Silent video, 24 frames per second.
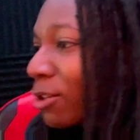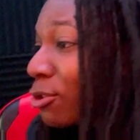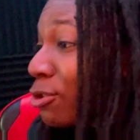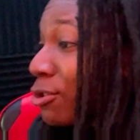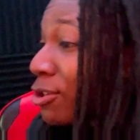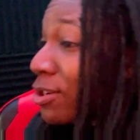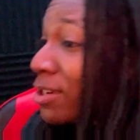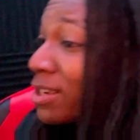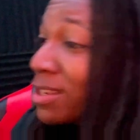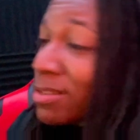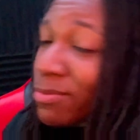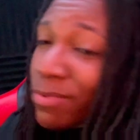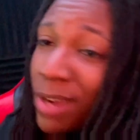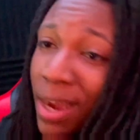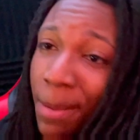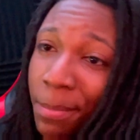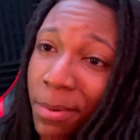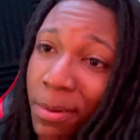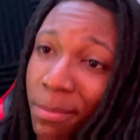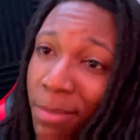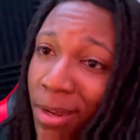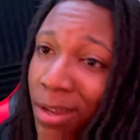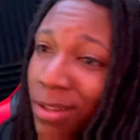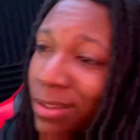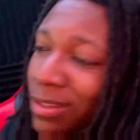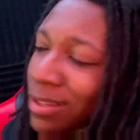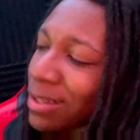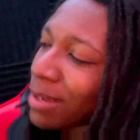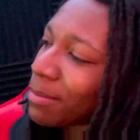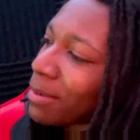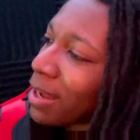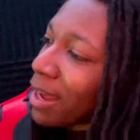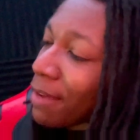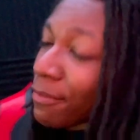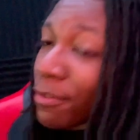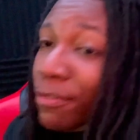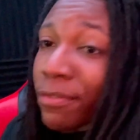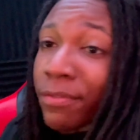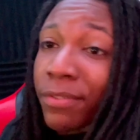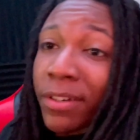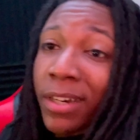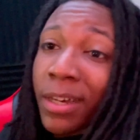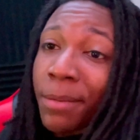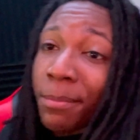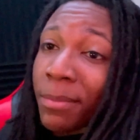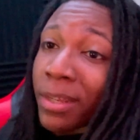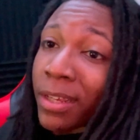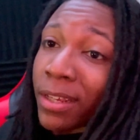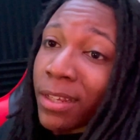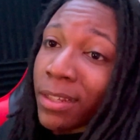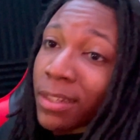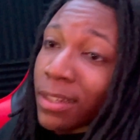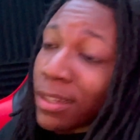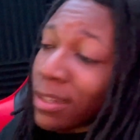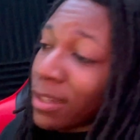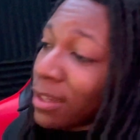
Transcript: Oh, he's rapping about this. I'm having fun, man.